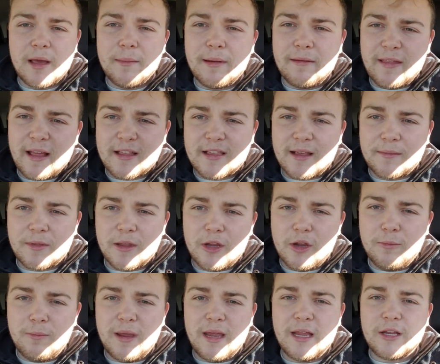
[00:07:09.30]
me if that's something
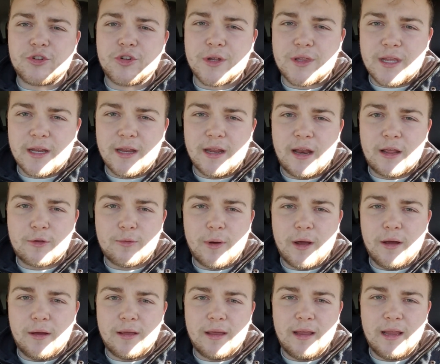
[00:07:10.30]
you'd be interested in as
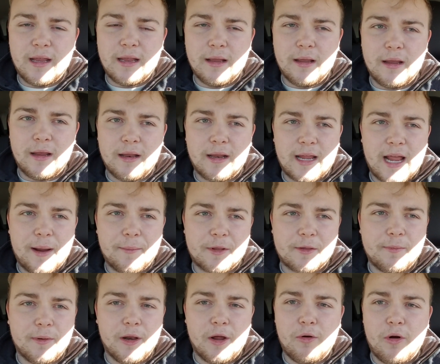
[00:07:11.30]
well in the comments
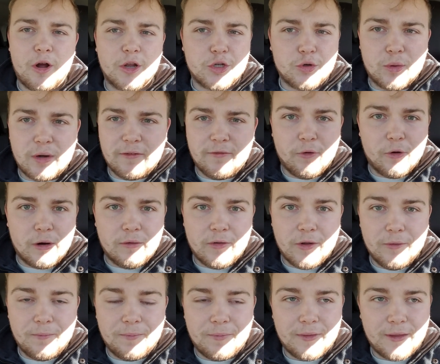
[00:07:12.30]
below, all 24 of you.
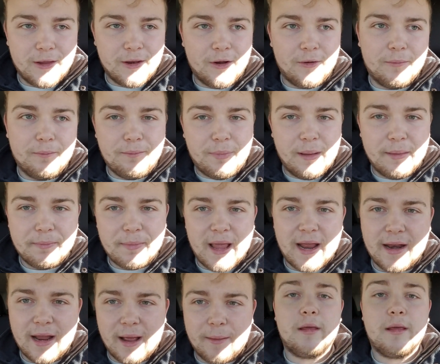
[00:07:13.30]
You know, bump that
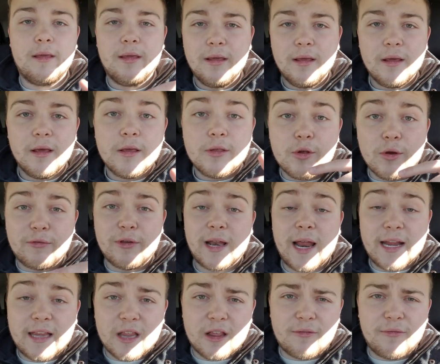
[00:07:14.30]
up. So if you
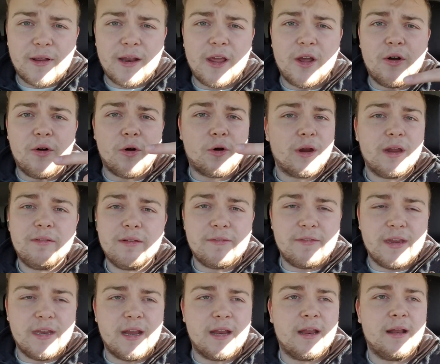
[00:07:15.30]
liked this video, or even if you
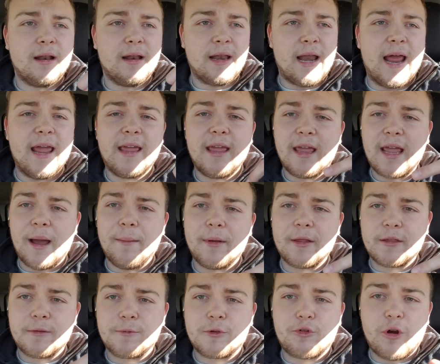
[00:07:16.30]
didn't, like, comment,
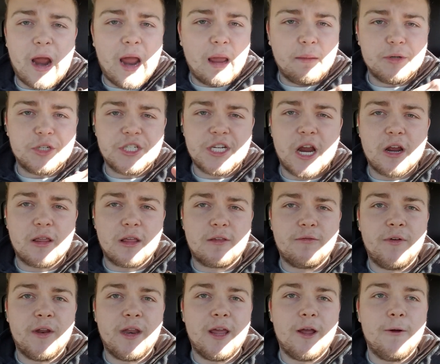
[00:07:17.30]
subscribe, share this
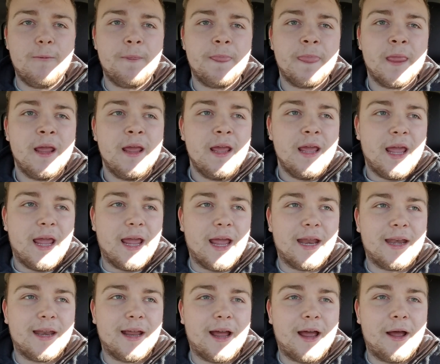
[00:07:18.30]
video,
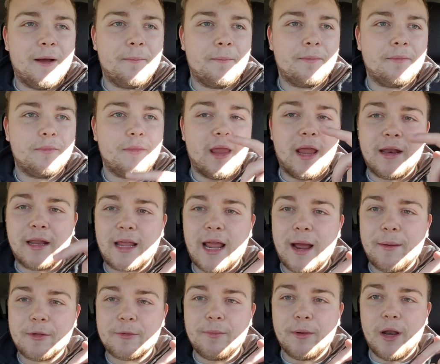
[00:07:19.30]
and in the
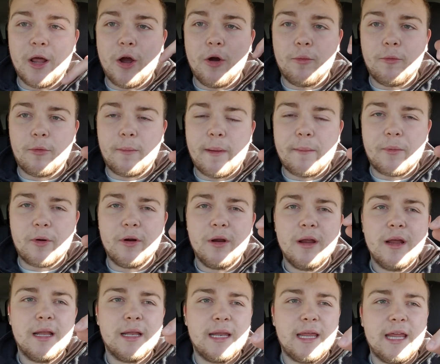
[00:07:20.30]
comments below, remember,
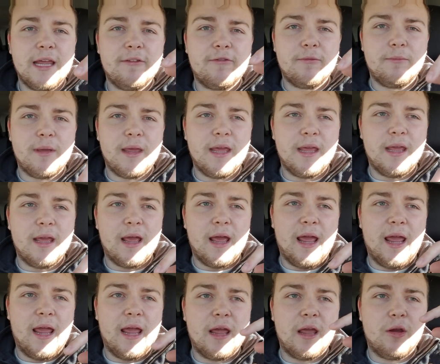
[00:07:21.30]
leave me
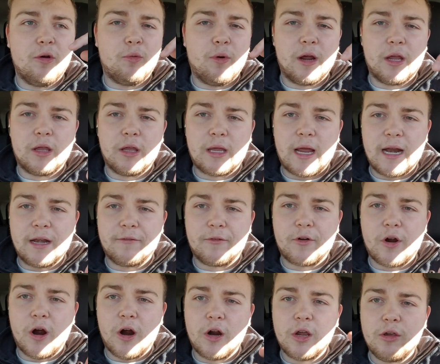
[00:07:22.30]
what kind of
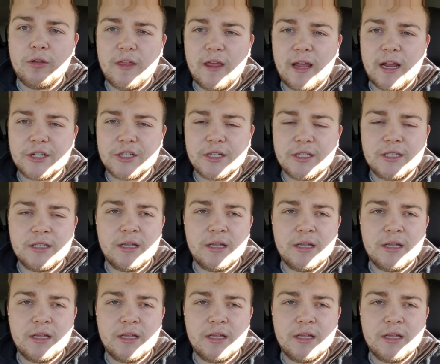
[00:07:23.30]
car you think I should,